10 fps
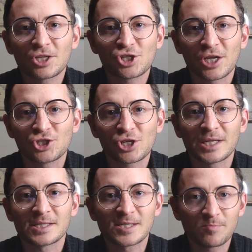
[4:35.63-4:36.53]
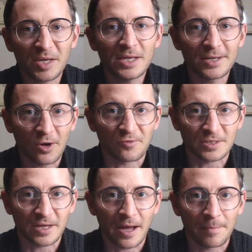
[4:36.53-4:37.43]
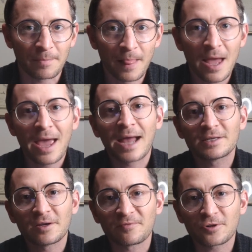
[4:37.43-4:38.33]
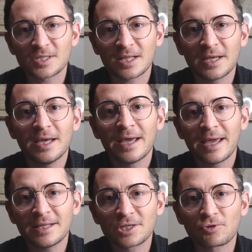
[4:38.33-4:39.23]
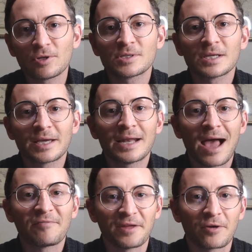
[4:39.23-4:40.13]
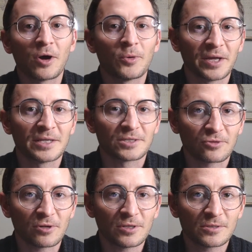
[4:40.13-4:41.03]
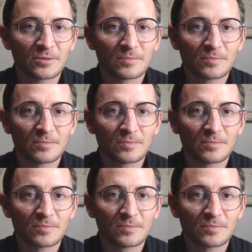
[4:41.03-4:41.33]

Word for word: the change in speed over time. And conversely, integrals can have their own integrals.